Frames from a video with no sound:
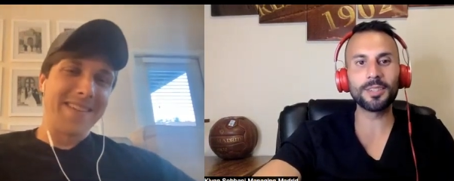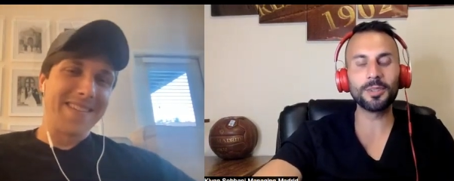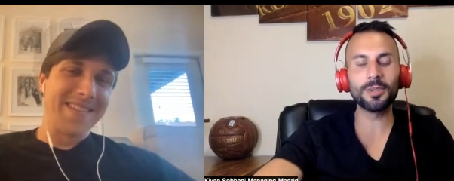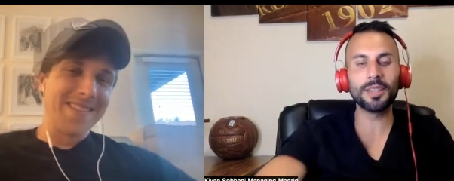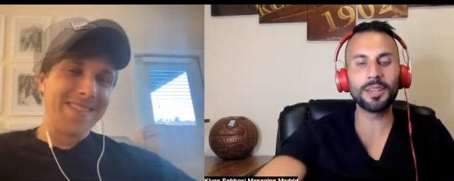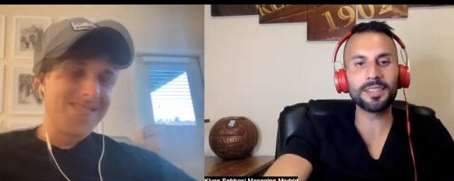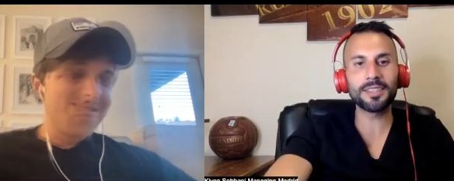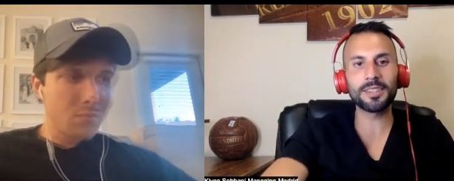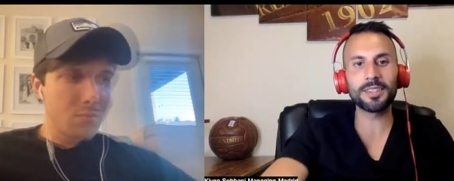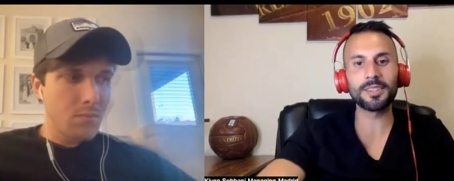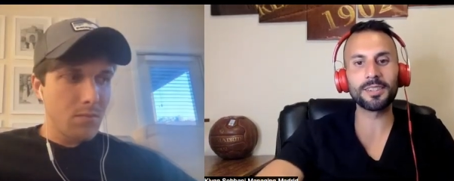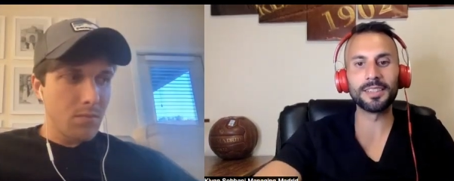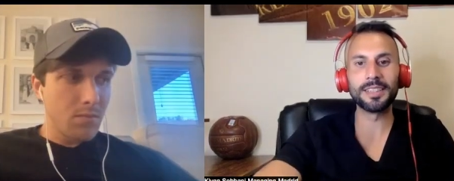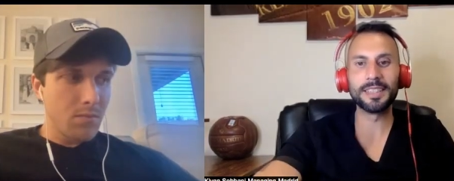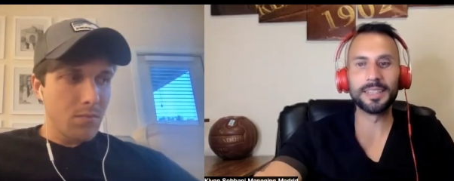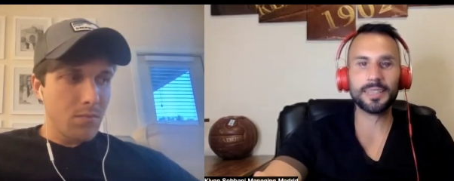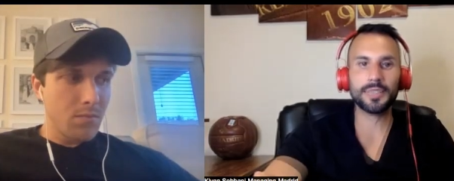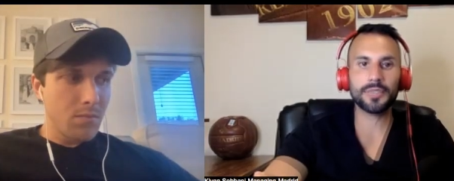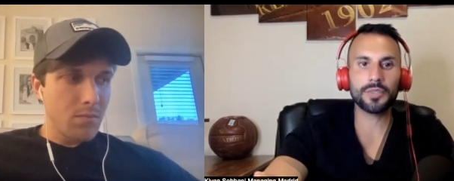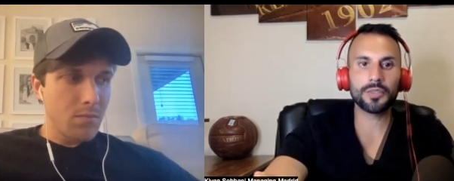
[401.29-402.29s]
Speaker 1: Like the Rams
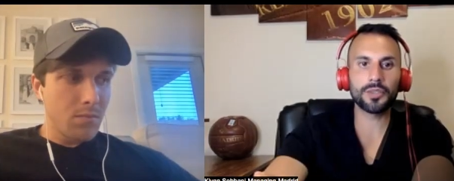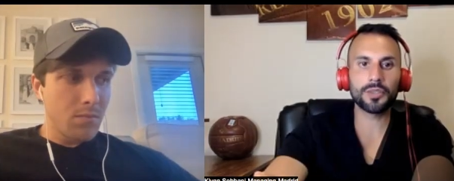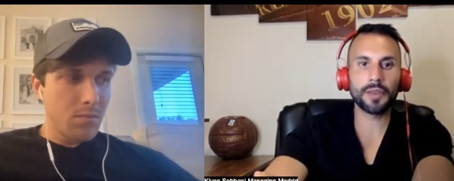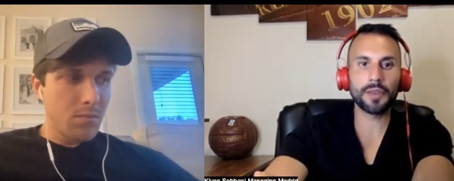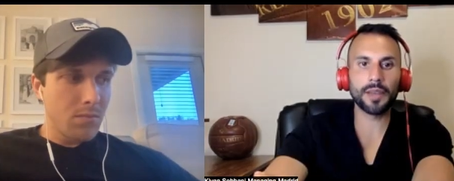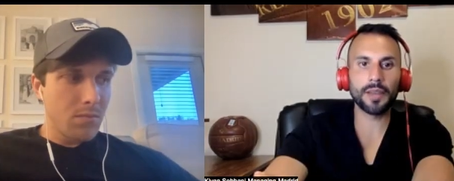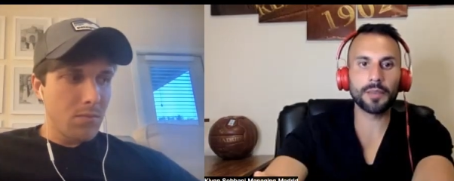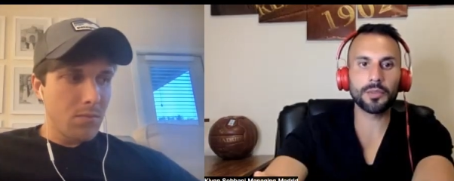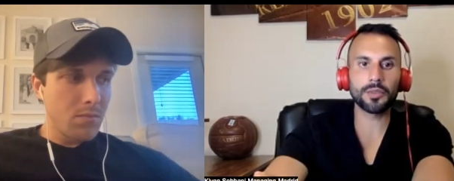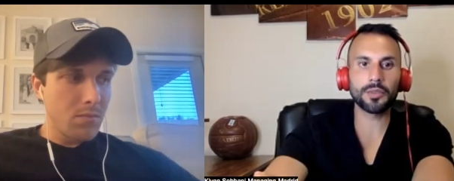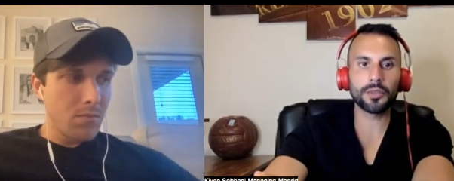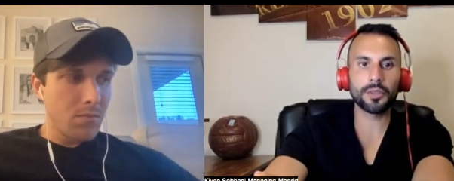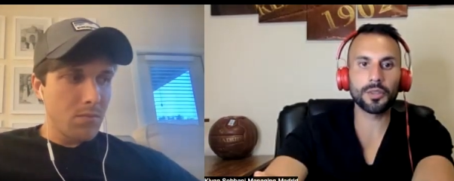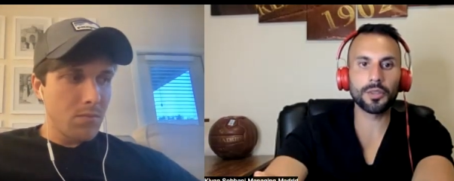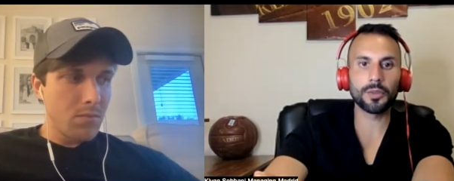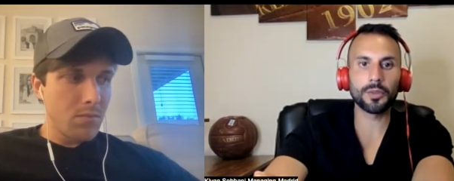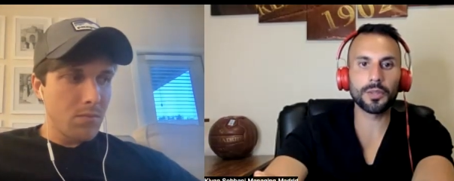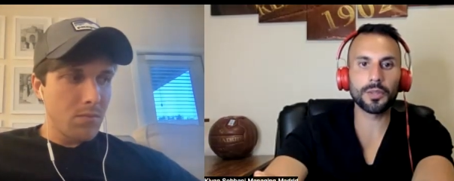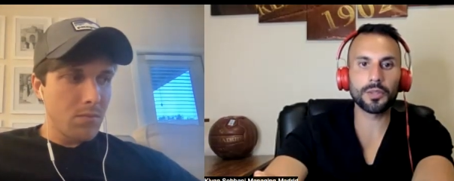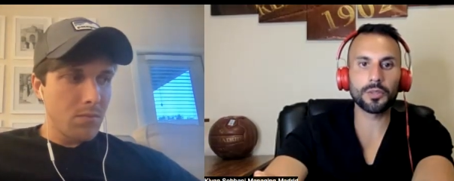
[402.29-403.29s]
are interested in Raheem
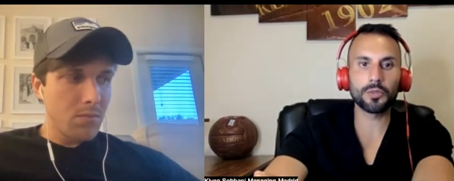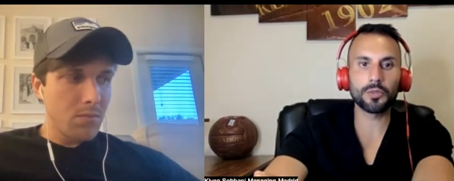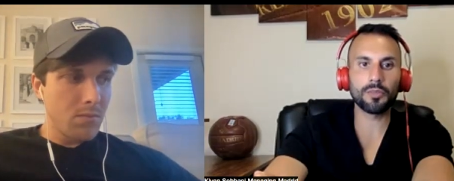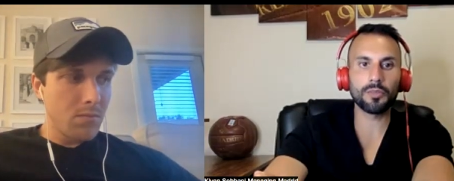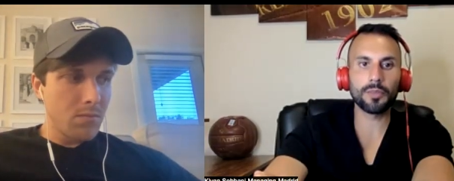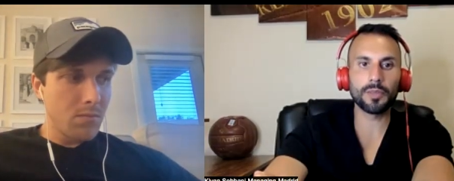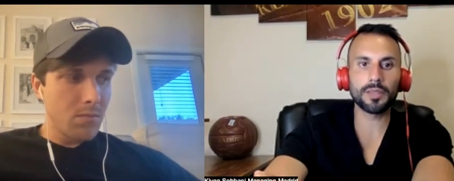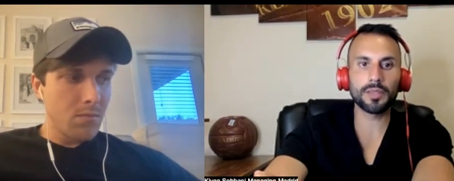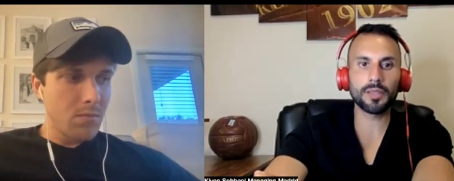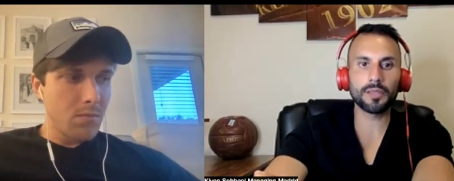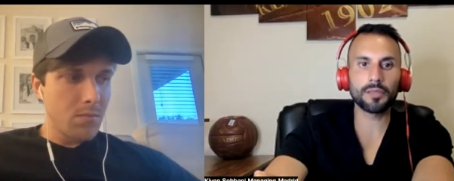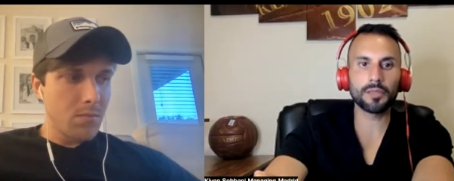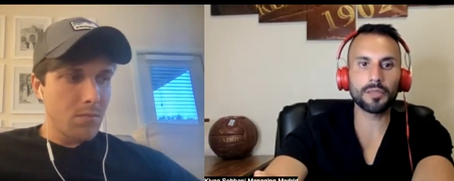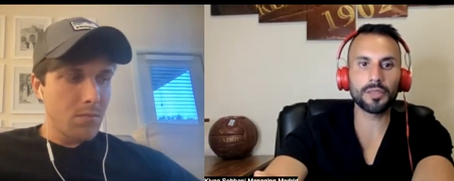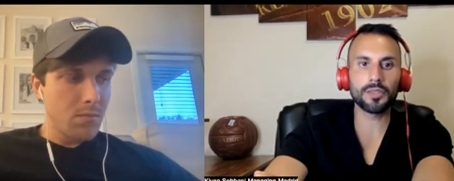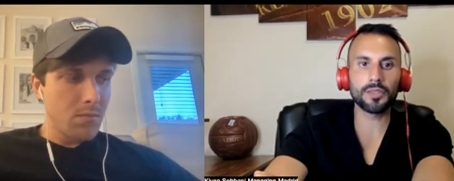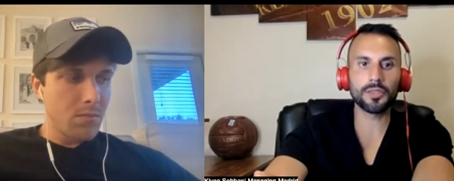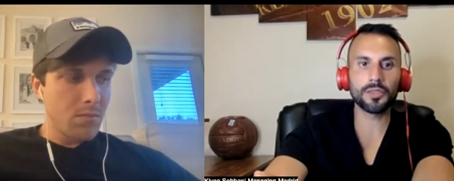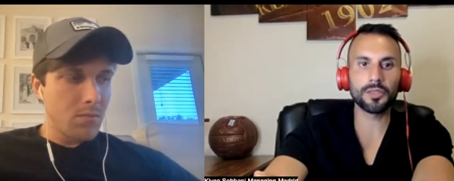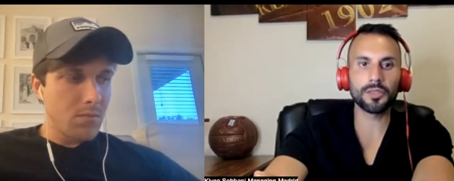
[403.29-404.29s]
Sterling, who has 12 months left
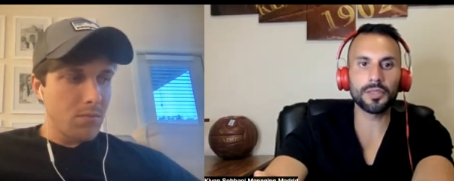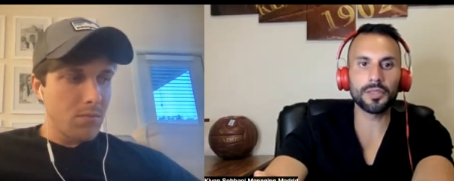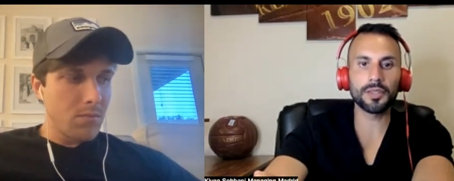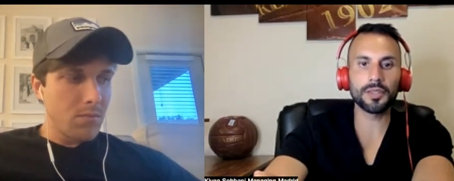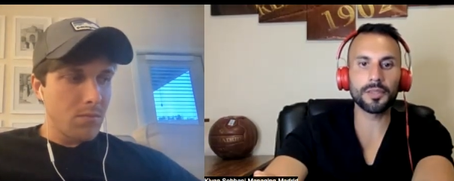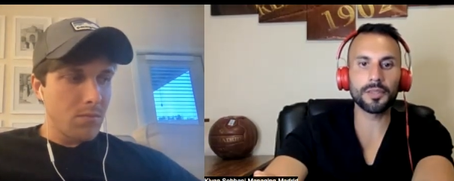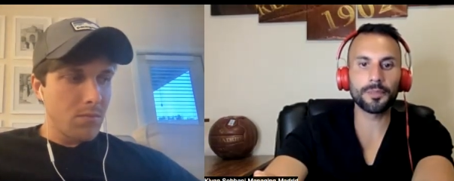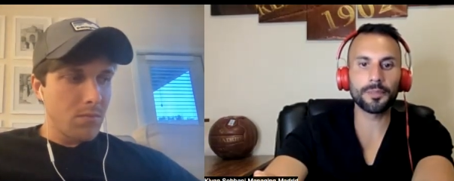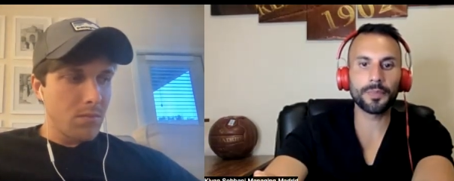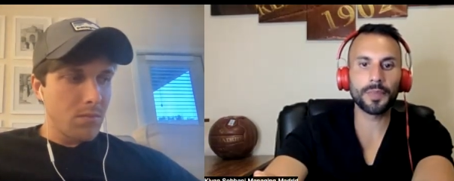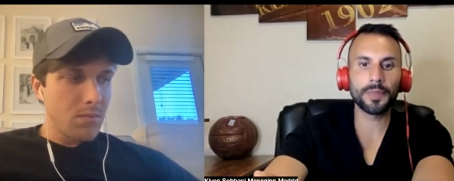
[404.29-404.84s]
on his current deal.